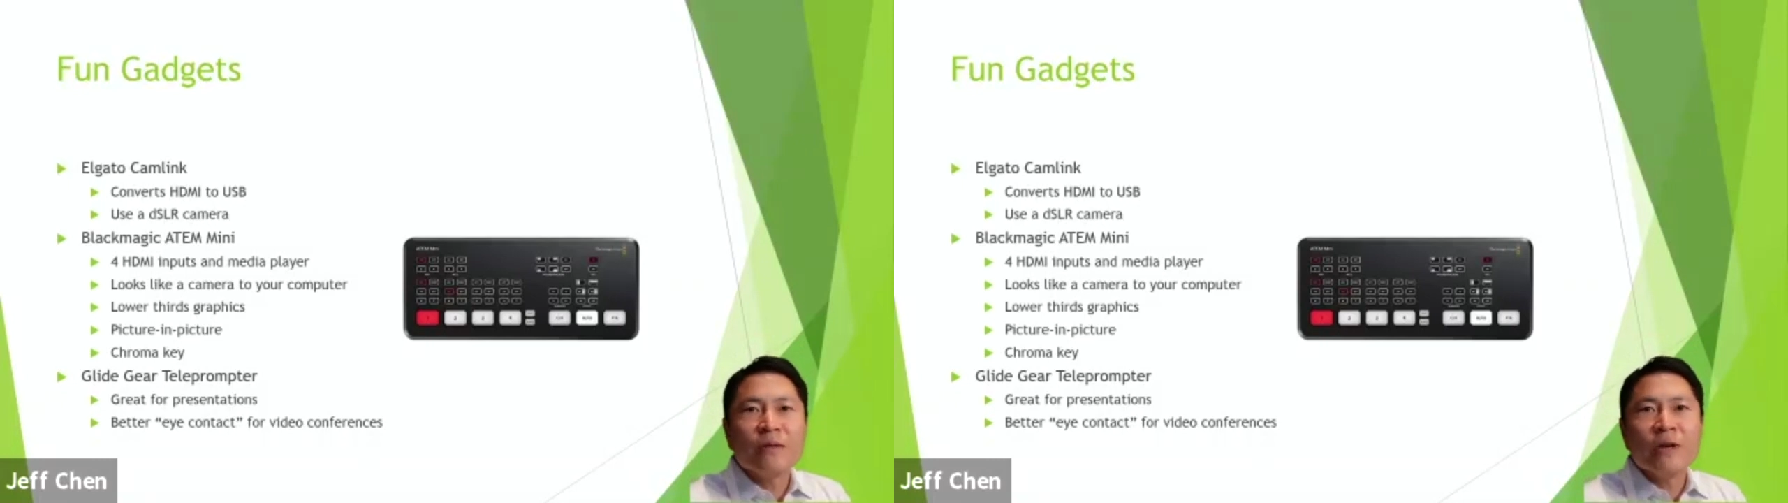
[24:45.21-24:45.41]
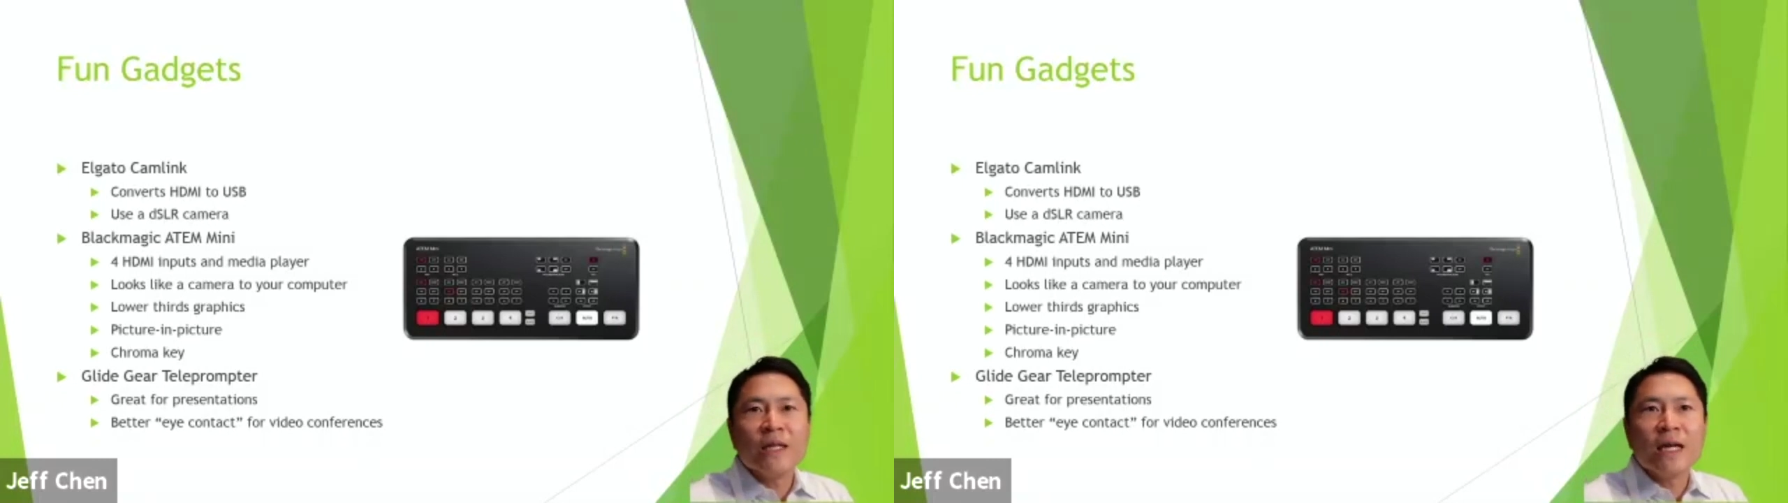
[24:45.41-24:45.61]

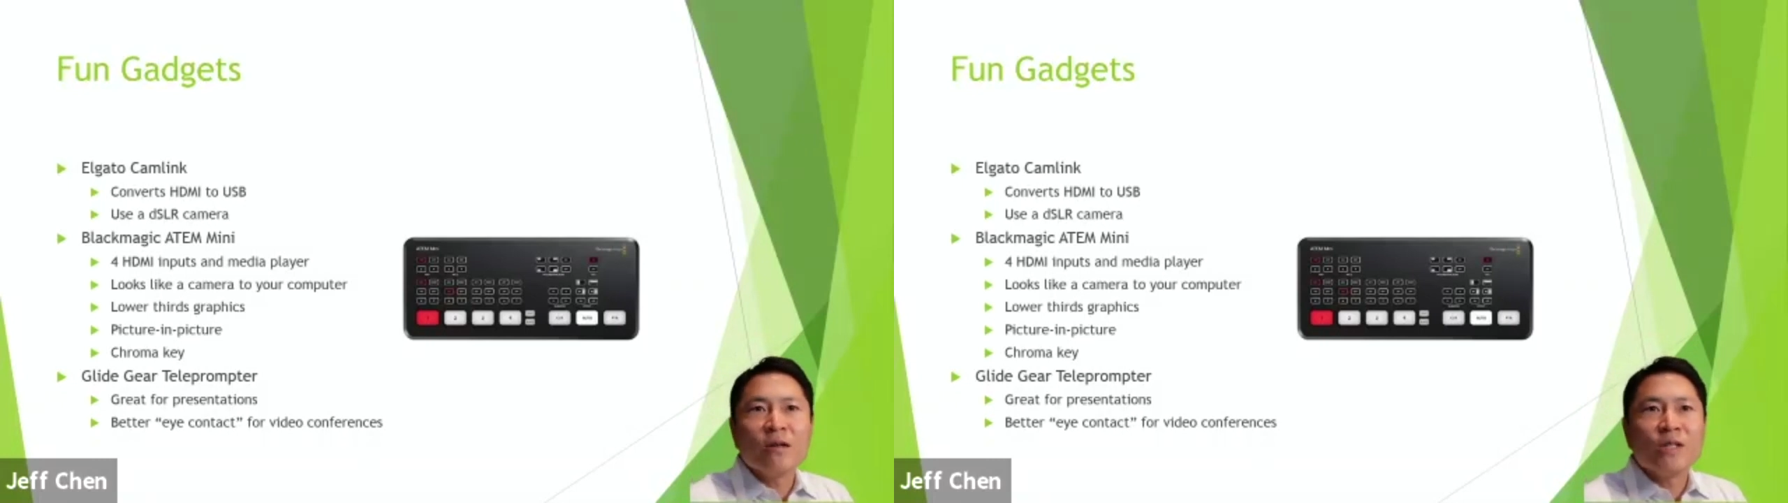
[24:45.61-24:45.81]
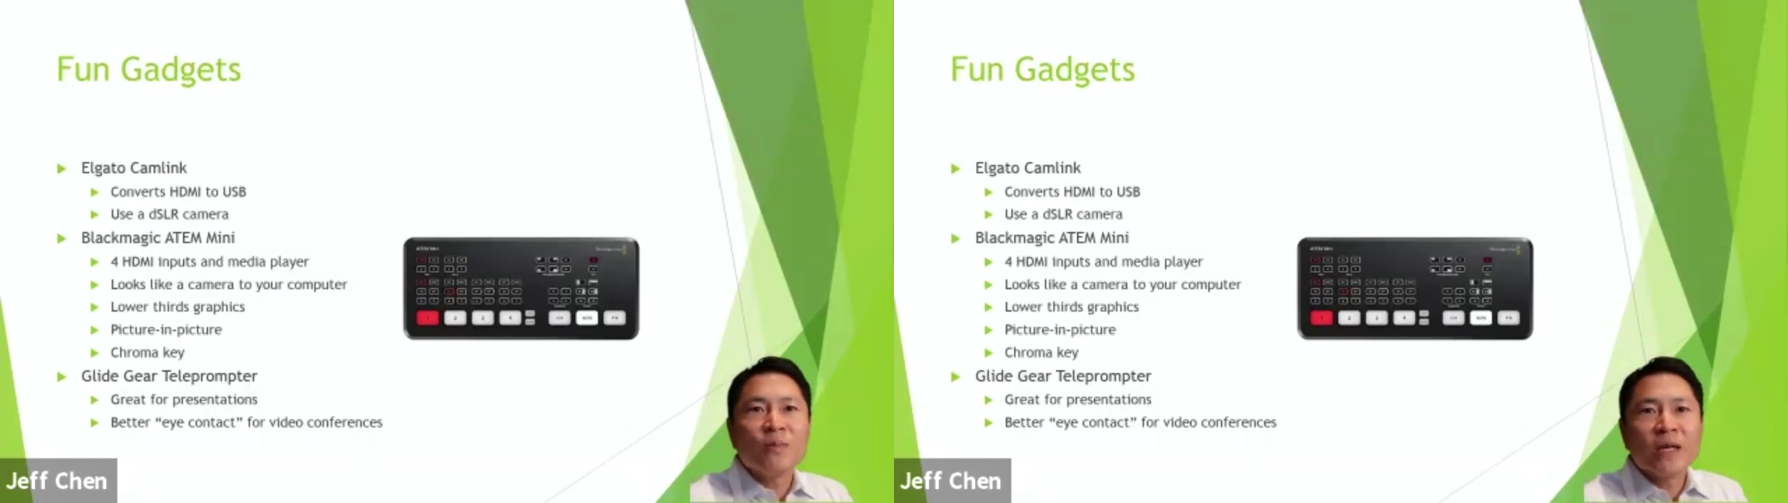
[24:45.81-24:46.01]
right now
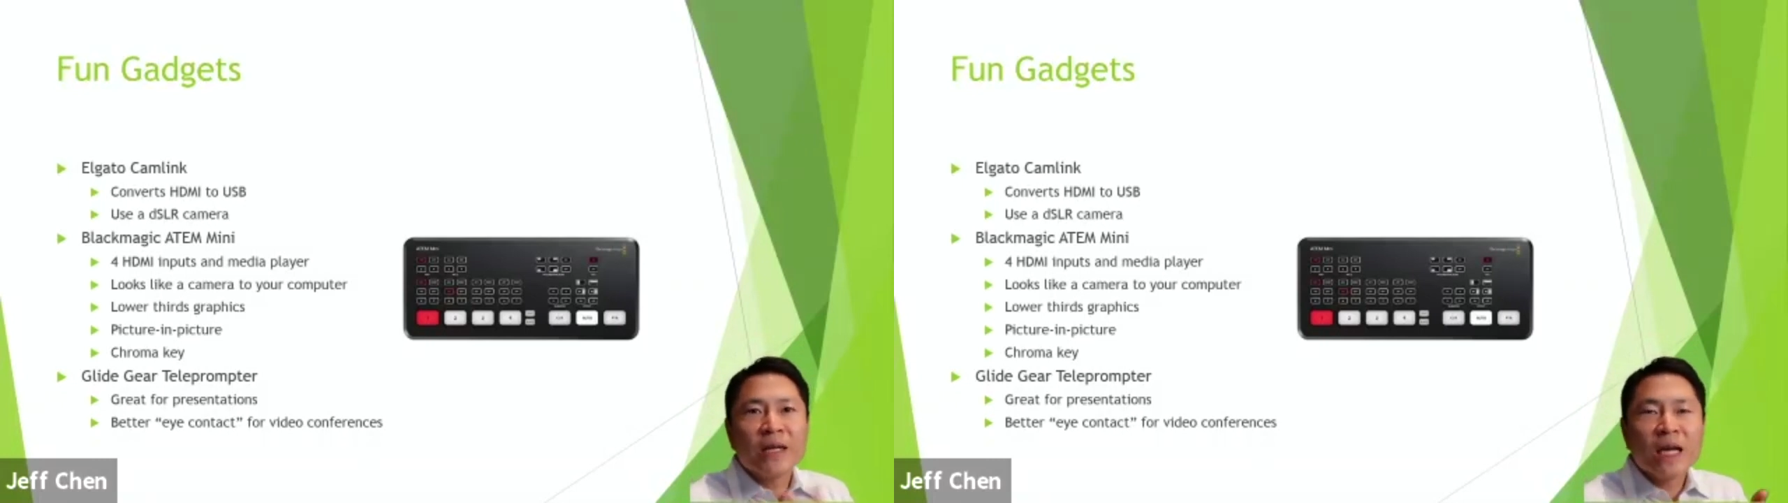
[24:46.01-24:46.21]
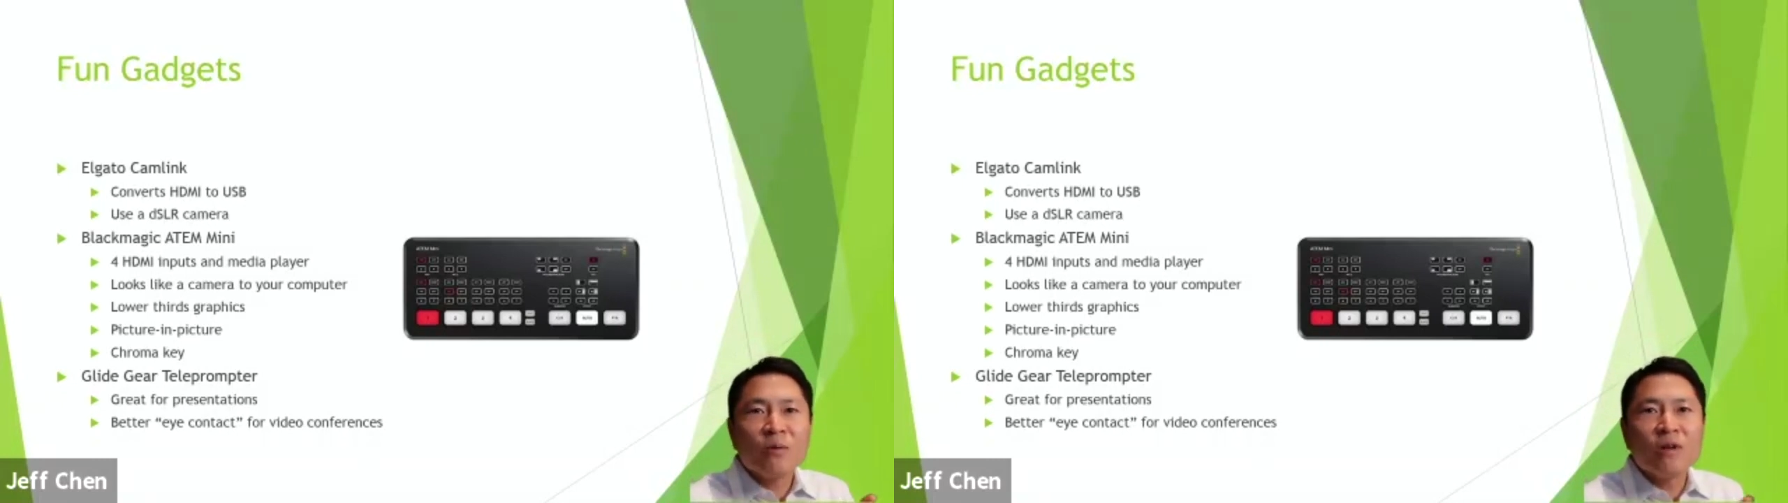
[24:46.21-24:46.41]
is my
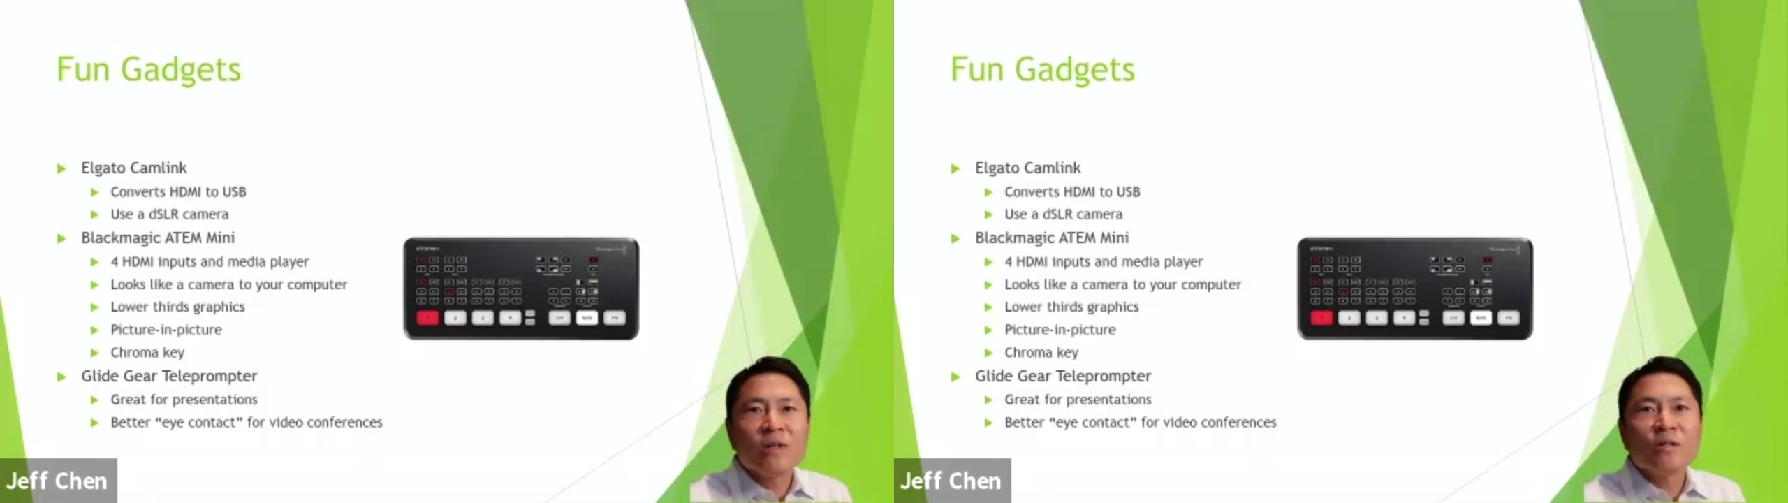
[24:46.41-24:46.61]
camera,